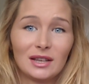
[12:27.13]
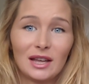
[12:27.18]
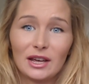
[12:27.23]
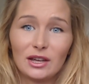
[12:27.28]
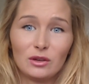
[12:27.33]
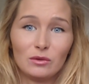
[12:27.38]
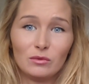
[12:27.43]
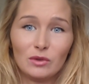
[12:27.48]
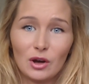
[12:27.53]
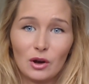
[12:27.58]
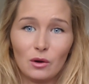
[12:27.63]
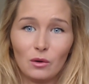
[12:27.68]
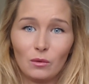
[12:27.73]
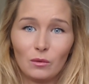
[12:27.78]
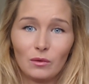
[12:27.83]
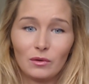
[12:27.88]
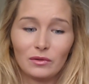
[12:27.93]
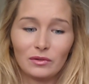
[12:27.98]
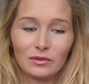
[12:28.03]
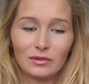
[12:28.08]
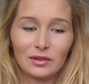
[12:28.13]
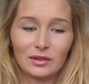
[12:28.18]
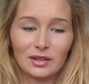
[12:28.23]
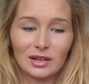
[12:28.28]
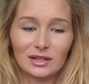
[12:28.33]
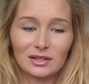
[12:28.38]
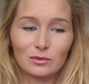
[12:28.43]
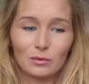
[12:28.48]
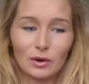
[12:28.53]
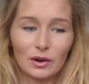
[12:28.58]
let you know that
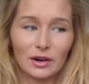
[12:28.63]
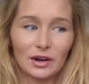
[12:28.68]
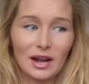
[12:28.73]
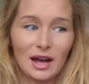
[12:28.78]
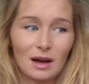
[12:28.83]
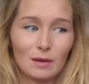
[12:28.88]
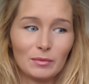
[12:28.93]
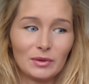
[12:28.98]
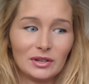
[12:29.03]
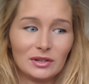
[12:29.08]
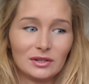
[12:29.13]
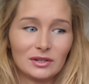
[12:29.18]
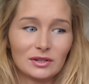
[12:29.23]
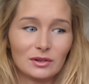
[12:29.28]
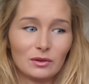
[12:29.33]
that's what had happened,